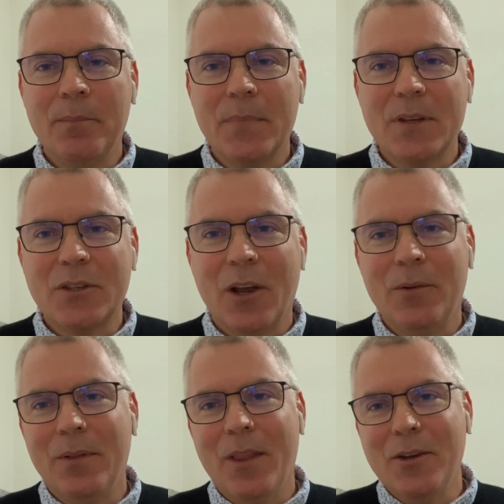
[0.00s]

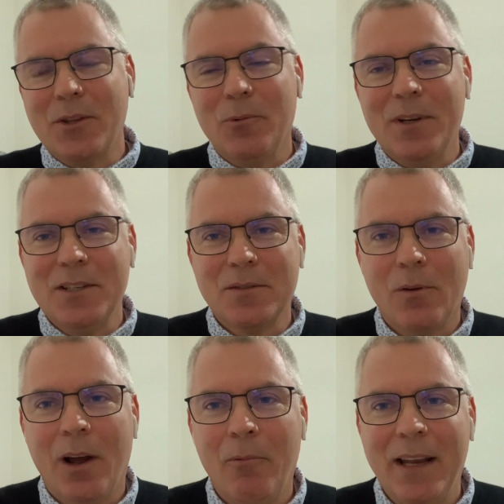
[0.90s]
So those are the reasons
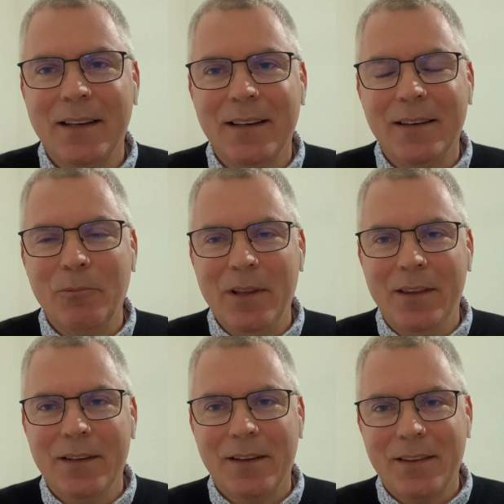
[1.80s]
why I went with
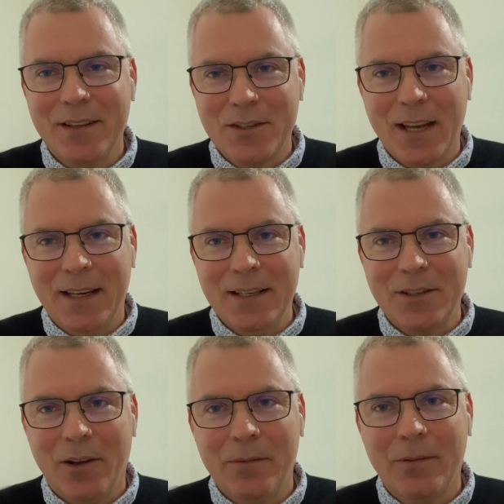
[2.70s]
the studies
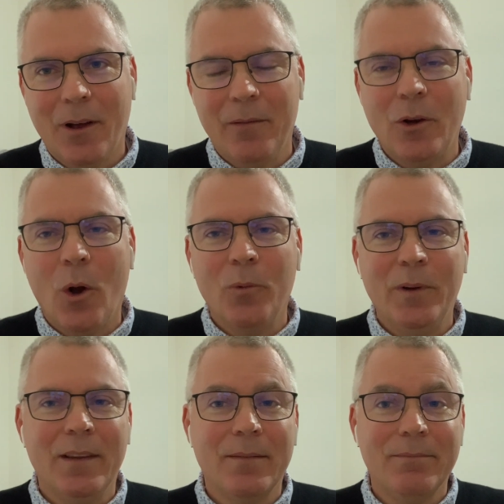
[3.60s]
I've gone
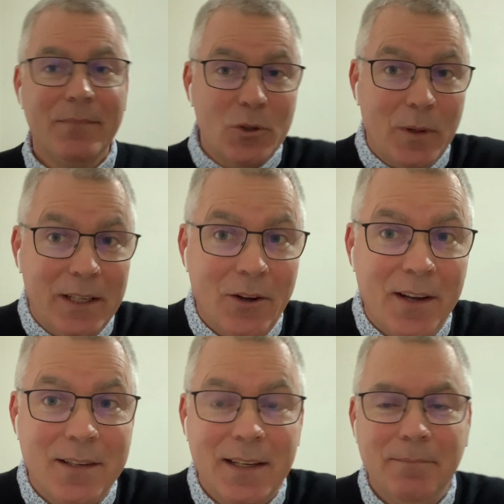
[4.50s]
with
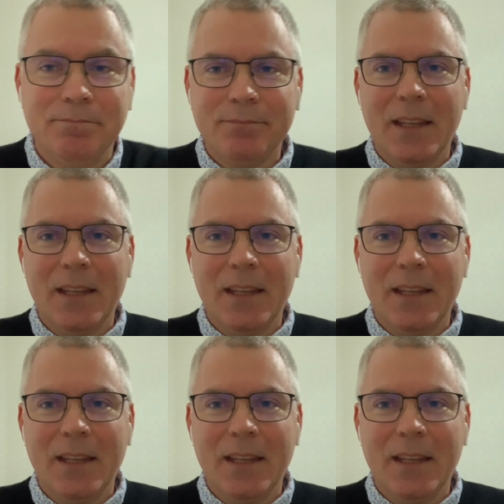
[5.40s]
2019.